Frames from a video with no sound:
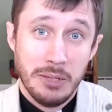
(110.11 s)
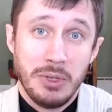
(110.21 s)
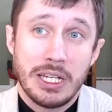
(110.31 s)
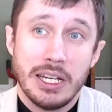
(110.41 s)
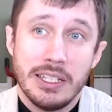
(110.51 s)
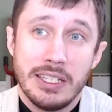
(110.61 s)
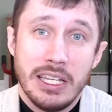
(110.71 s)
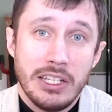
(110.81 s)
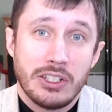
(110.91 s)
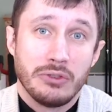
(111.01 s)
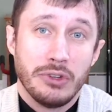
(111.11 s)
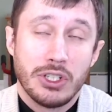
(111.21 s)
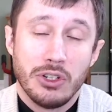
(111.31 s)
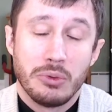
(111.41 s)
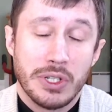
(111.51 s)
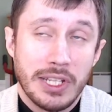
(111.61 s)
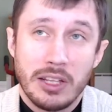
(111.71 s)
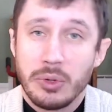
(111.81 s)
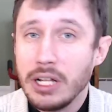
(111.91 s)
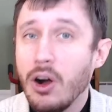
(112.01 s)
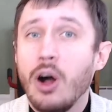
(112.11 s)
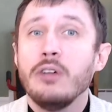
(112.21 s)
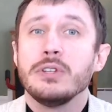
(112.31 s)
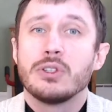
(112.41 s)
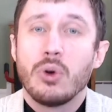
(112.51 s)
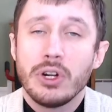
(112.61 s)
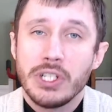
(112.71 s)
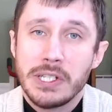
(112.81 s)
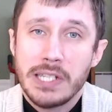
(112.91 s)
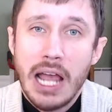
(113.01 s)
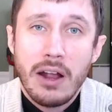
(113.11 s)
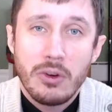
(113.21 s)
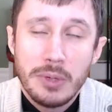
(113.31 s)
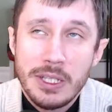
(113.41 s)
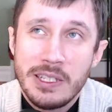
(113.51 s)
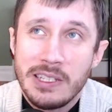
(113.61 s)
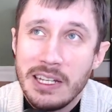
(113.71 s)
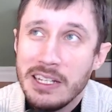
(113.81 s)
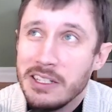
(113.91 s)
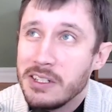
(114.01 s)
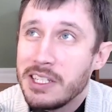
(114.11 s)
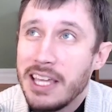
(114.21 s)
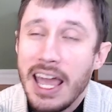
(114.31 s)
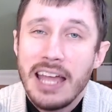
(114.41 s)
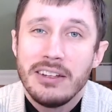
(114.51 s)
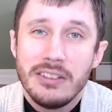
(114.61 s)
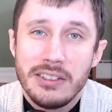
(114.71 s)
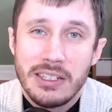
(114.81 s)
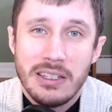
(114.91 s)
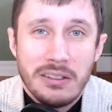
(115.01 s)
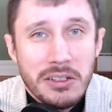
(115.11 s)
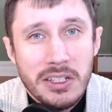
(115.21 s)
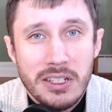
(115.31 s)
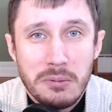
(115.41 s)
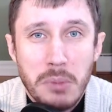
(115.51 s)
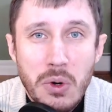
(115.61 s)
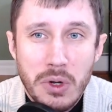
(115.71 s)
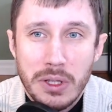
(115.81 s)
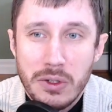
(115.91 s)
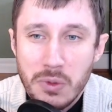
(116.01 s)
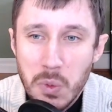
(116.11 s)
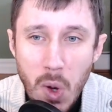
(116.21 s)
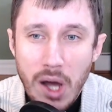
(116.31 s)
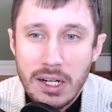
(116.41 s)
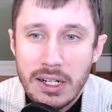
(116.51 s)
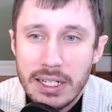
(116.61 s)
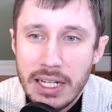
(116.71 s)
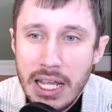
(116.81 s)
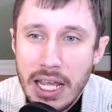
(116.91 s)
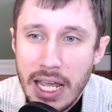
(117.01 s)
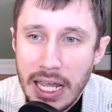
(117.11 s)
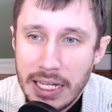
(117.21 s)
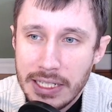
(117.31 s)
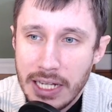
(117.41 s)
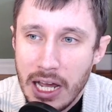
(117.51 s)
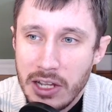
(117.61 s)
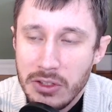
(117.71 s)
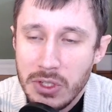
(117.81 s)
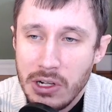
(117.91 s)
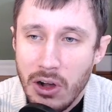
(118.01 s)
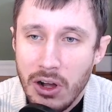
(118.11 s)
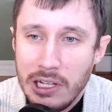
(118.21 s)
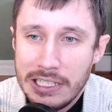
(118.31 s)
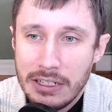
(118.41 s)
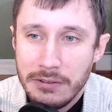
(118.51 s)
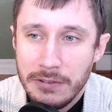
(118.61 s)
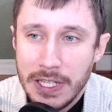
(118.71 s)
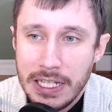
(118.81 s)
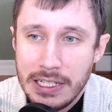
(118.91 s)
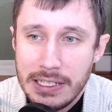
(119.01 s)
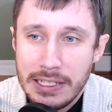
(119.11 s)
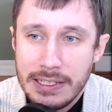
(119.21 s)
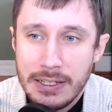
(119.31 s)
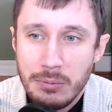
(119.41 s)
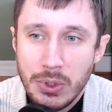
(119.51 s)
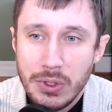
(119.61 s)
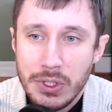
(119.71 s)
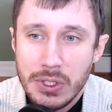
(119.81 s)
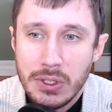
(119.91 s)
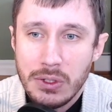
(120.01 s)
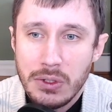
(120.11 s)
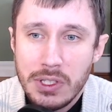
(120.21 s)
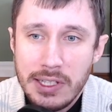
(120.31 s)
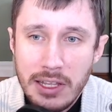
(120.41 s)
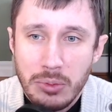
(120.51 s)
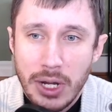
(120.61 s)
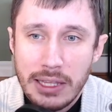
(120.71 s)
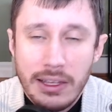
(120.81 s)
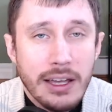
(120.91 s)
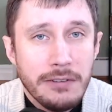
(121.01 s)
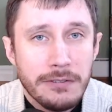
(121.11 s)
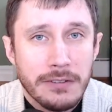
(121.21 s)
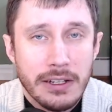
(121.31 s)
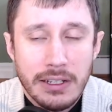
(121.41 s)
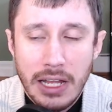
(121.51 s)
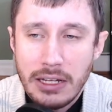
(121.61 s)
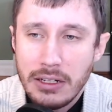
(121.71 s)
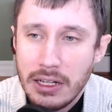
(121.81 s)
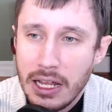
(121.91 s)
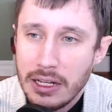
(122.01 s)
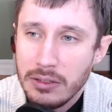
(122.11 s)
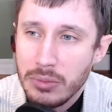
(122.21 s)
Because the Easter Vigil, we're celebrating all these gorgeous sacraments, and there's candles, and there's smoke, and there's water, and using all of these symbols to celebrate life and